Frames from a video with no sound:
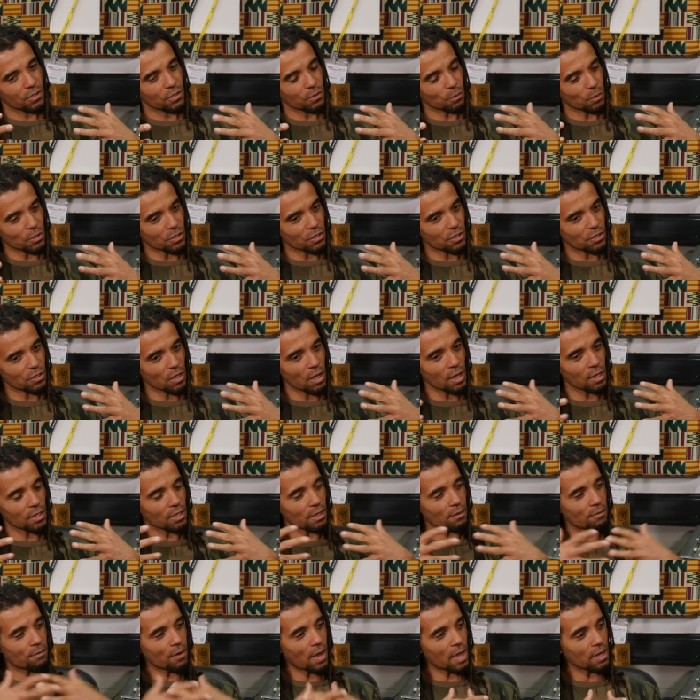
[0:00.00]
was
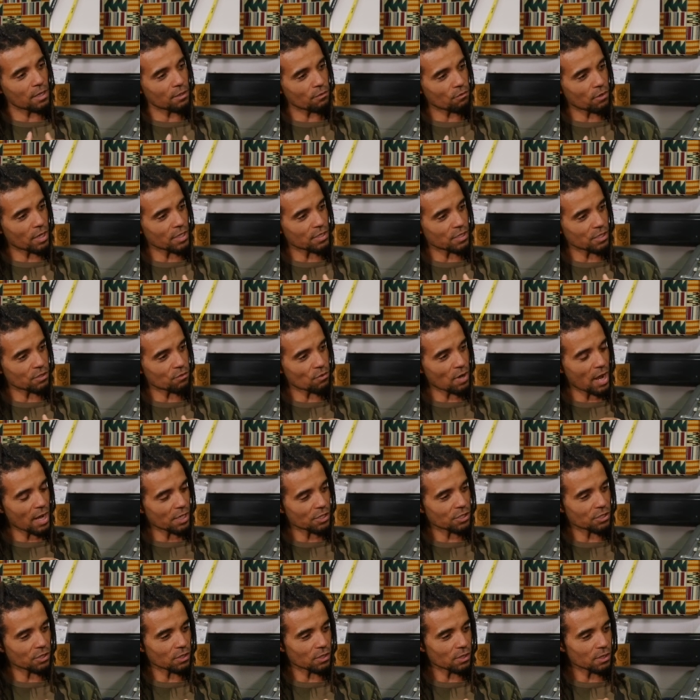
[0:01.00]
certainly a violent racist
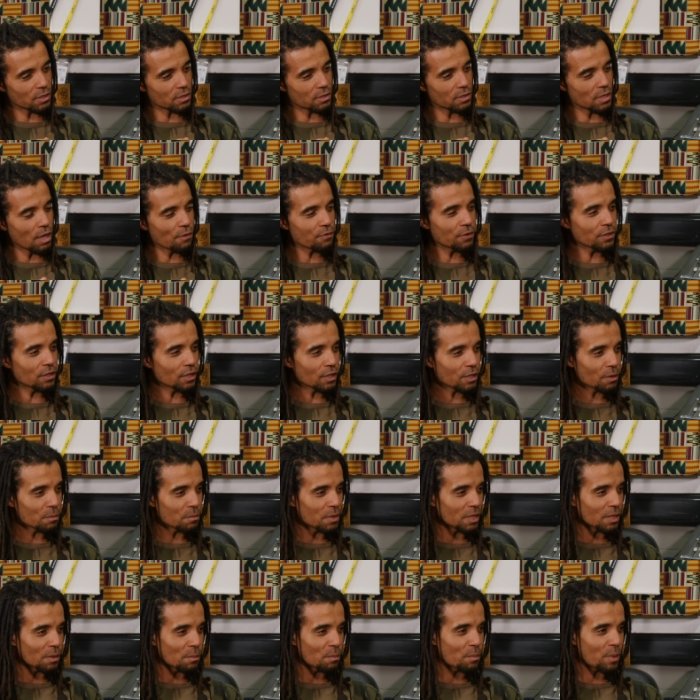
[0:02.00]
reaction, there's nothing that can
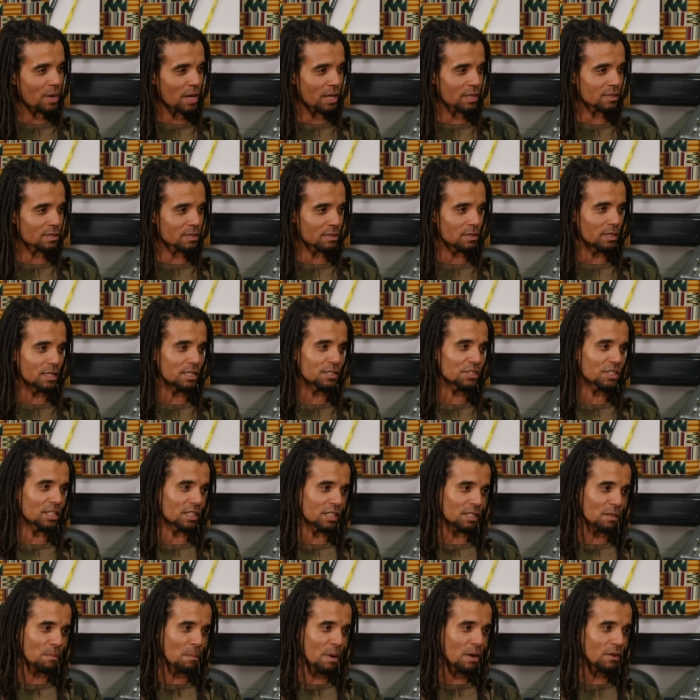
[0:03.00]
be compared to
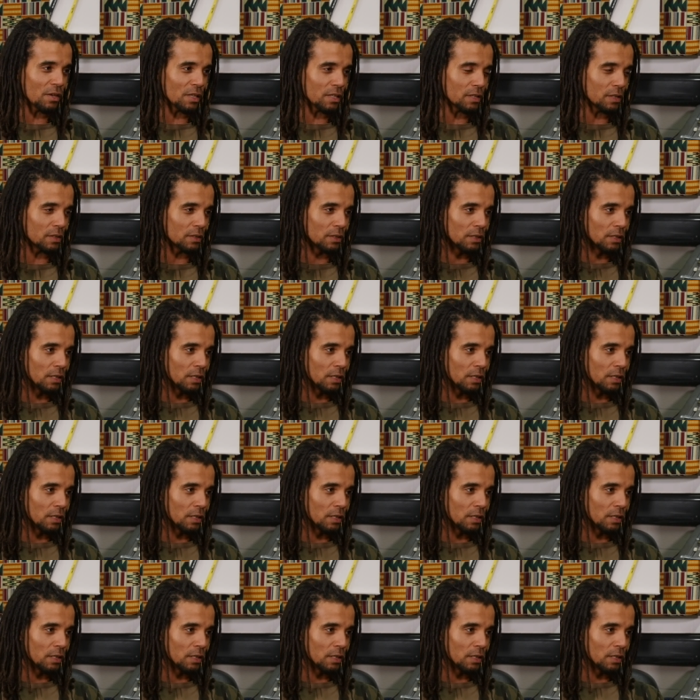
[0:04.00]
lynching in America.